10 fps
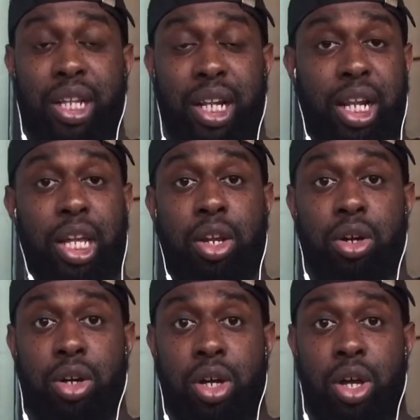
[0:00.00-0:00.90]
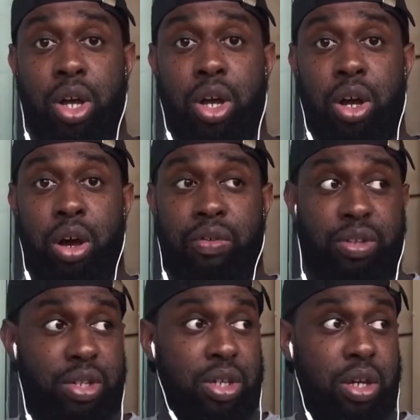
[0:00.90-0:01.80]
The leader of
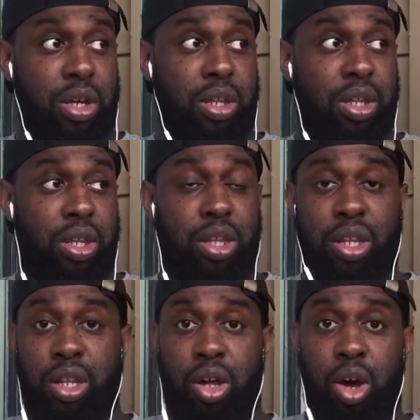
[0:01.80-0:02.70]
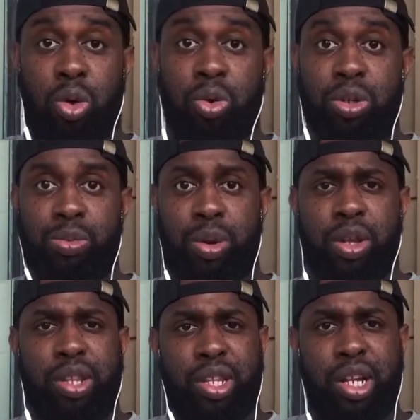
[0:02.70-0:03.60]
the older
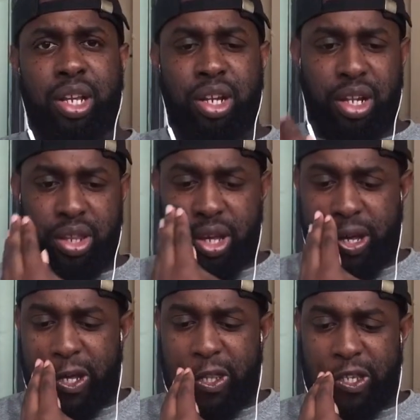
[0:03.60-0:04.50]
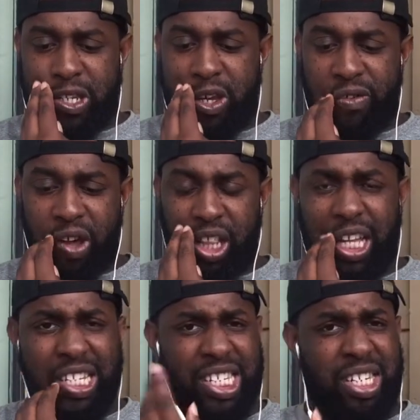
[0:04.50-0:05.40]
brother, the leader of the Silver, I
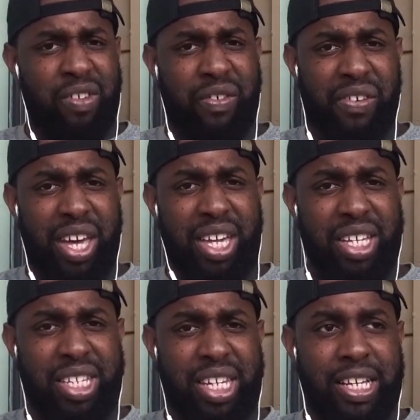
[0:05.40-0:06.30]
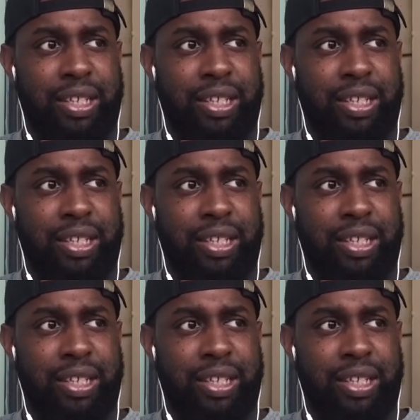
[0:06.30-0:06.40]
think it's the Silver Fangs.